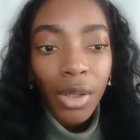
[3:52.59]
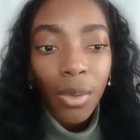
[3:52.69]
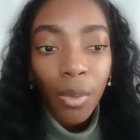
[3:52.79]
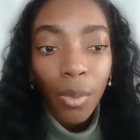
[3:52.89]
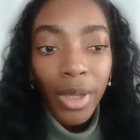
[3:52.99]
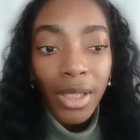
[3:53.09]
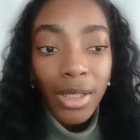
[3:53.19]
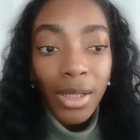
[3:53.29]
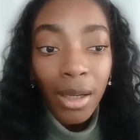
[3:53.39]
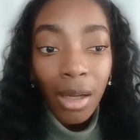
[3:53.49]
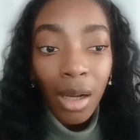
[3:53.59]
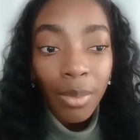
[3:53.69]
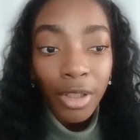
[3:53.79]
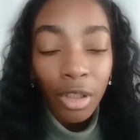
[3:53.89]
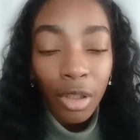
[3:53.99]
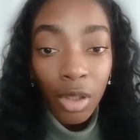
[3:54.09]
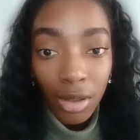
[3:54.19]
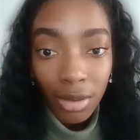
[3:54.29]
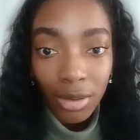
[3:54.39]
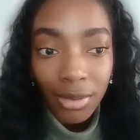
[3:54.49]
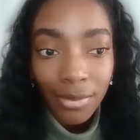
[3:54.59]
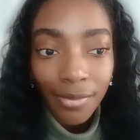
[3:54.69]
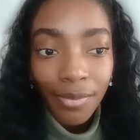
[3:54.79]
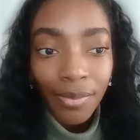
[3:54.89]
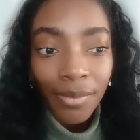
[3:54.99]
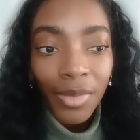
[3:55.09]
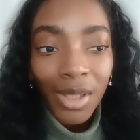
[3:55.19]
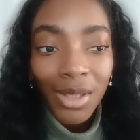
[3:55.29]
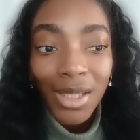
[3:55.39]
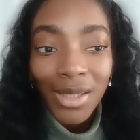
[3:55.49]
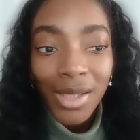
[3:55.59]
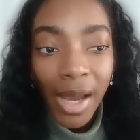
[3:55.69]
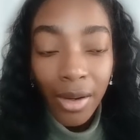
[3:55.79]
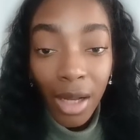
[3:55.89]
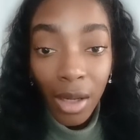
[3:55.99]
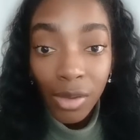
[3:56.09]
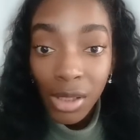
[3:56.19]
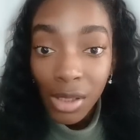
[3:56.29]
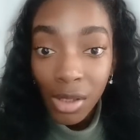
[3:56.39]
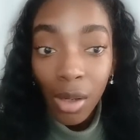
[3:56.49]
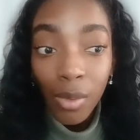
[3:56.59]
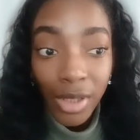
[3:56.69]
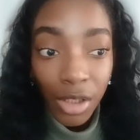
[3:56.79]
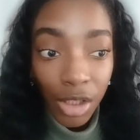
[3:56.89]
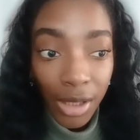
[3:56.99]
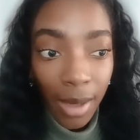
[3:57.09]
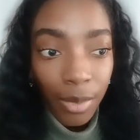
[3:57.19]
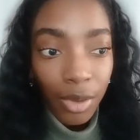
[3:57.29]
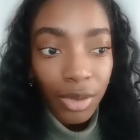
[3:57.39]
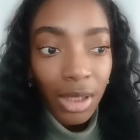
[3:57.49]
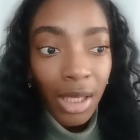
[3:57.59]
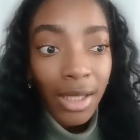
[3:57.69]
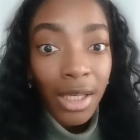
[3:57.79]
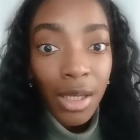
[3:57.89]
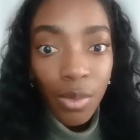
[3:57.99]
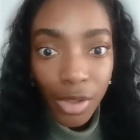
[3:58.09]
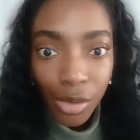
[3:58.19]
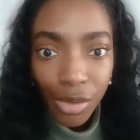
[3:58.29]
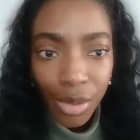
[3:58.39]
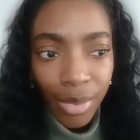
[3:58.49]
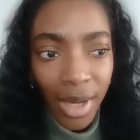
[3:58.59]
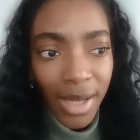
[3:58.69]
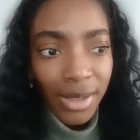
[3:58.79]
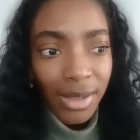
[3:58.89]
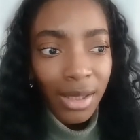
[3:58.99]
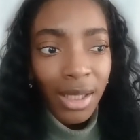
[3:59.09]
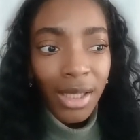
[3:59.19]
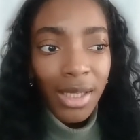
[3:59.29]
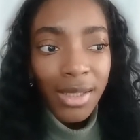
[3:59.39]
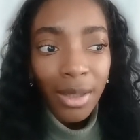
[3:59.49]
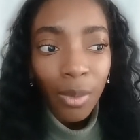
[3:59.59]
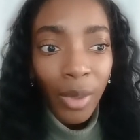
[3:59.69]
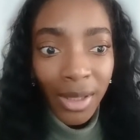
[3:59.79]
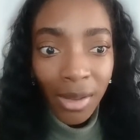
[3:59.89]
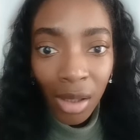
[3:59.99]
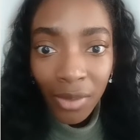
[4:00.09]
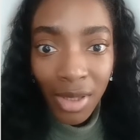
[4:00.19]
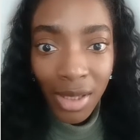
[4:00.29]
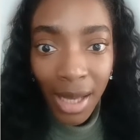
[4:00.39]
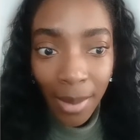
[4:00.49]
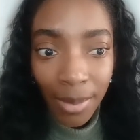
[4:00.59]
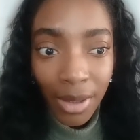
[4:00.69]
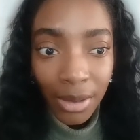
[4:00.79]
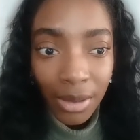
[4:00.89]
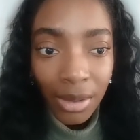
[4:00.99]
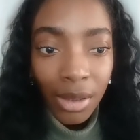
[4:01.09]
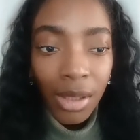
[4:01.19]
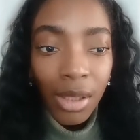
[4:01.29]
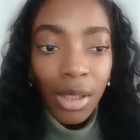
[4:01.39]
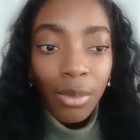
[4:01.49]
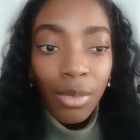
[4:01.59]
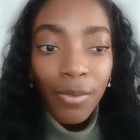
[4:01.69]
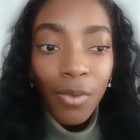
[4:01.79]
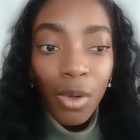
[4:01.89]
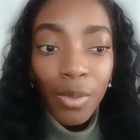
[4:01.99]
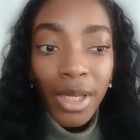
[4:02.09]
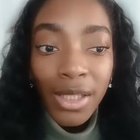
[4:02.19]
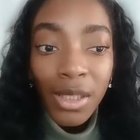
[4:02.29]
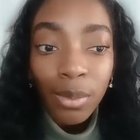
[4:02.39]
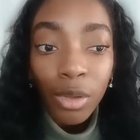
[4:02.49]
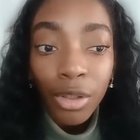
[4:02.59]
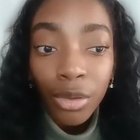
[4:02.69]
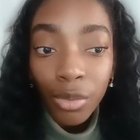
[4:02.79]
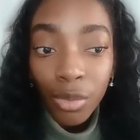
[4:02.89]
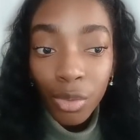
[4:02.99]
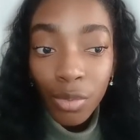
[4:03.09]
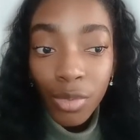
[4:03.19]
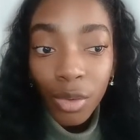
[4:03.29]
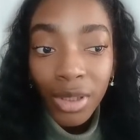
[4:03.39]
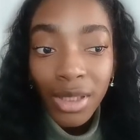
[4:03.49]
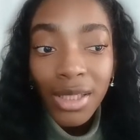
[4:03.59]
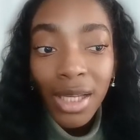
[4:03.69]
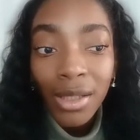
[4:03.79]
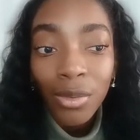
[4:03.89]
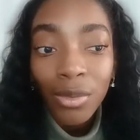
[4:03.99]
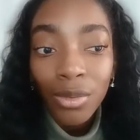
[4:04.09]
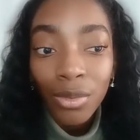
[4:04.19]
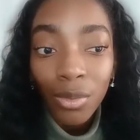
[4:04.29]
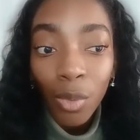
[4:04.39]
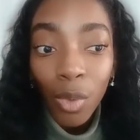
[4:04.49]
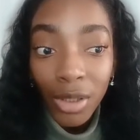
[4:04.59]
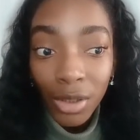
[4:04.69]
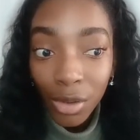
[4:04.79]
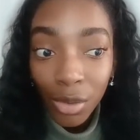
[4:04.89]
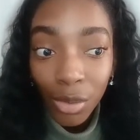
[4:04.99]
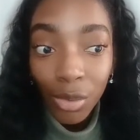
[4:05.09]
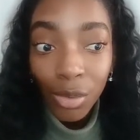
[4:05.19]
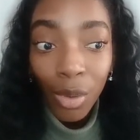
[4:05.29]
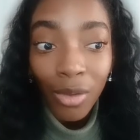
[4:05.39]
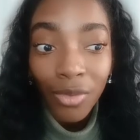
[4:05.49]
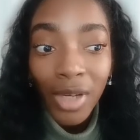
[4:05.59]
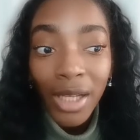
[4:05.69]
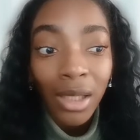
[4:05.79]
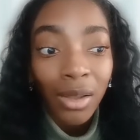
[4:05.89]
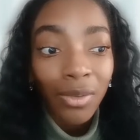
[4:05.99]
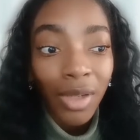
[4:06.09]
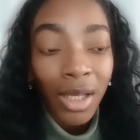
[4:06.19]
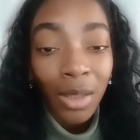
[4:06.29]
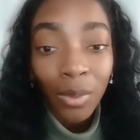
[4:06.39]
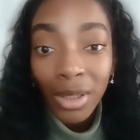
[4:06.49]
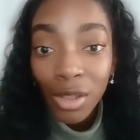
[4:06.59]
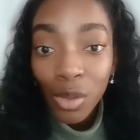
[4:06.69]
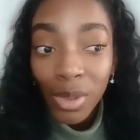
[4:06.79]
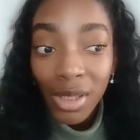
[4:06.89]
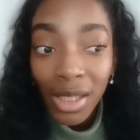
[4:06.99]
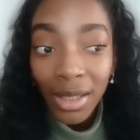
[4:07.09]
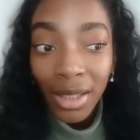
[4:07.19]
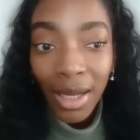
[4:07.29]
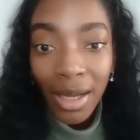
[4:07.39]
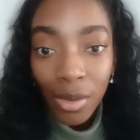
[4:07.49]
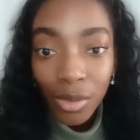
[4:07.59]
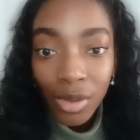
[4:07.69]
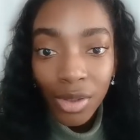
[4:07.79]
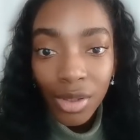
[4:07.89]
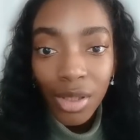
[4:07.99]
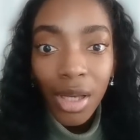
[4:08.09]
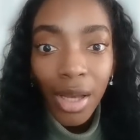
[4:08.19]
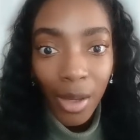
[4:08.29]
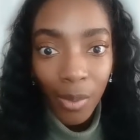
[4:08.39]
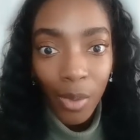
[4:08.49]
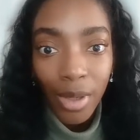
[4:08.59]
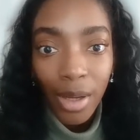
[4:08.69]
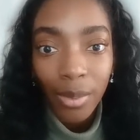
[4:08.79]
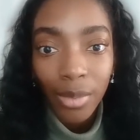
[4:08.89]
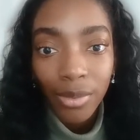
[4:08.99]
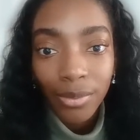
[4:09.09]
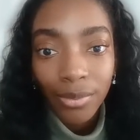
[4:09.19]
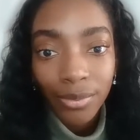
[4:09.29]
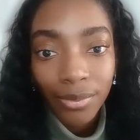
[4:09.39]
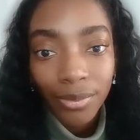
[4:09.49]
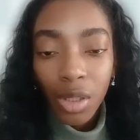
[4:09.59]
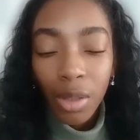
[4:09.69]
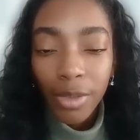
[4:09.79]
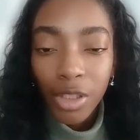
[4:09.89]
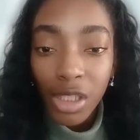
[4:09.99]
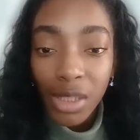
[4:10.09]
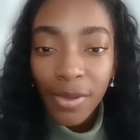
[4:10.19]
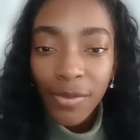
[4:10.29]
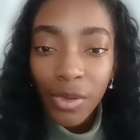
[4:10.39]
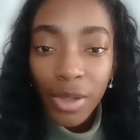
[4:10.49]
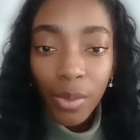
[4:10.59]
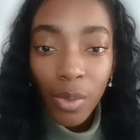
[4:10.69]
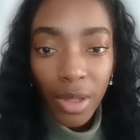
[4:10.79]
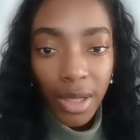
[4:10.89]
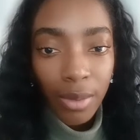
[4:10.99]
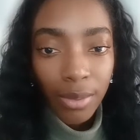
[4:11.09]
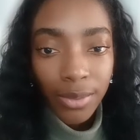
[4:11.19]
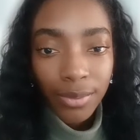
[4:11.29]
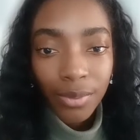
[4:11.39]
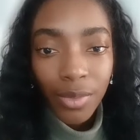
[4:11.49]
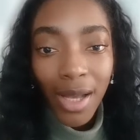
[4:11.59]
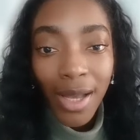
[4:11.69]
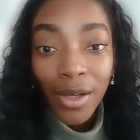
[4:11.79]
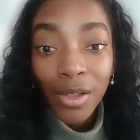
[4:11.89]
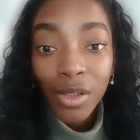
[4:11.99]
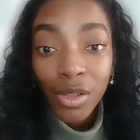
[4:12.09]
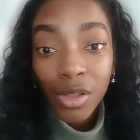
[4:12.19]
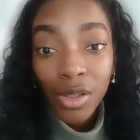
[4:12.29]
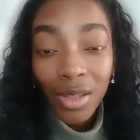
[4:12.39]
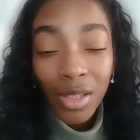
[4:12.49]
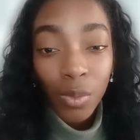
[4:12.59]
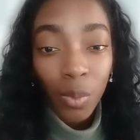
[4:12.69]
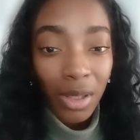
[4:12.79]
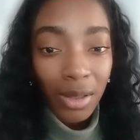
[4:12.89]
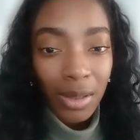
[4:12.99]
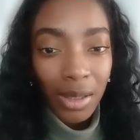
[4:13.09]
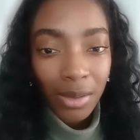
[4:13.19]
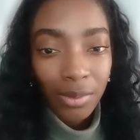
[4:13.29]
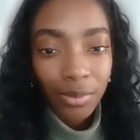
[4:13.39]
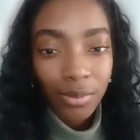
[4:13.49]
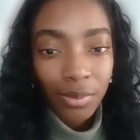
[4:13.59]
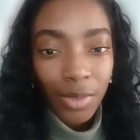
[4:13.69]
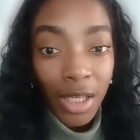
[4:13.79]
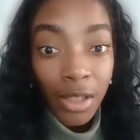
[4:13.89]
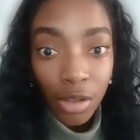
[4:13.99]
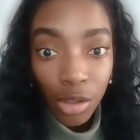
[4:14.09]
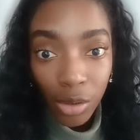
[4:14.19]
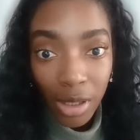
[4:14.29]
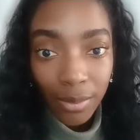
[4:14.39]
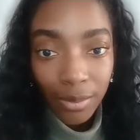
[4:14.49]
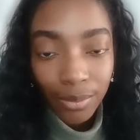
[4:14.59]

When he got up and looked, the entire house he saw was in shambles, and he was so surprised. He said, when did of this happen? Before we explored the rooms or decided what to do or find out if anyone else was in the house, I woke up. But just before I woke up, I understood this one thing in the dream.